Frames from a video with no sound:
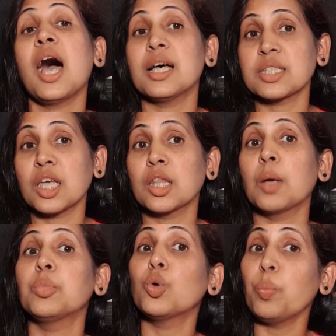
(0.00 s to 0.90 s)
asking
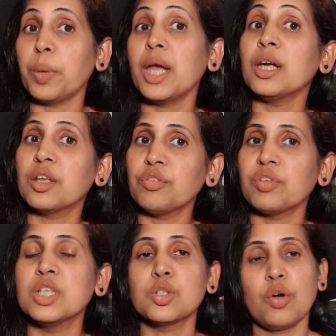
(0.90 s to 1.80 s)
them to pay
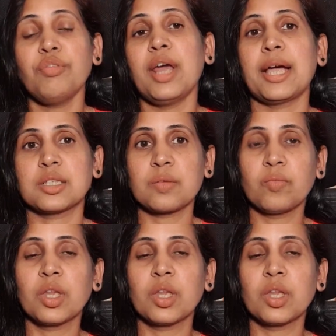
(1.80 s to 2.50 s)
difference of tax.